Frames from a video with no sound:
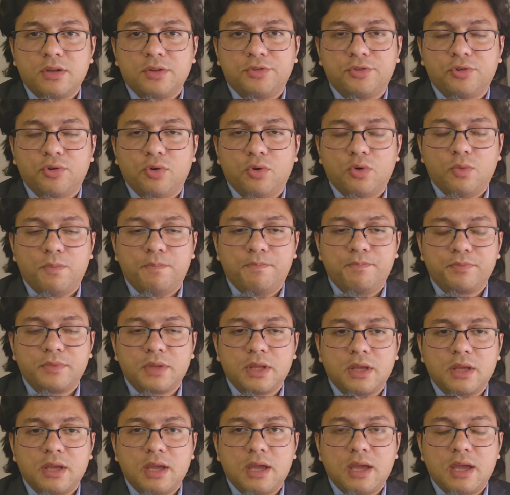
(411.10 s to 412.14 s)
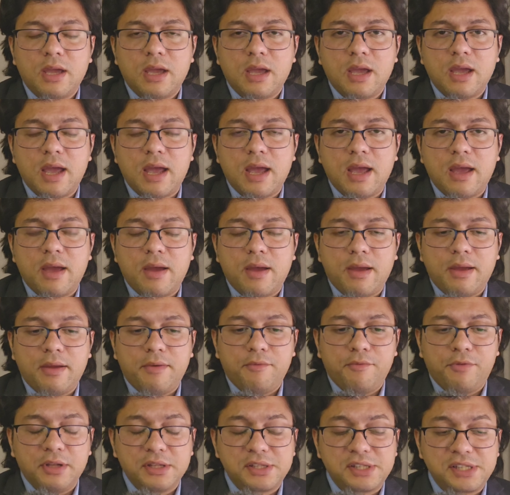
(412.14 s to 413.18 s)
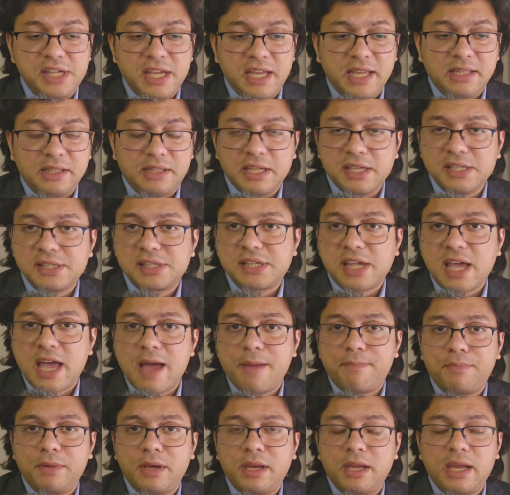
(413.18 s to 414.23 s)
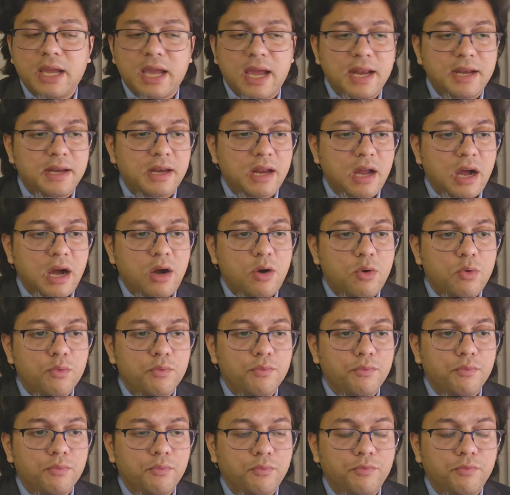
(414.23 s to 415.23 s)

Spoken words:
So we are seeing this happening, and now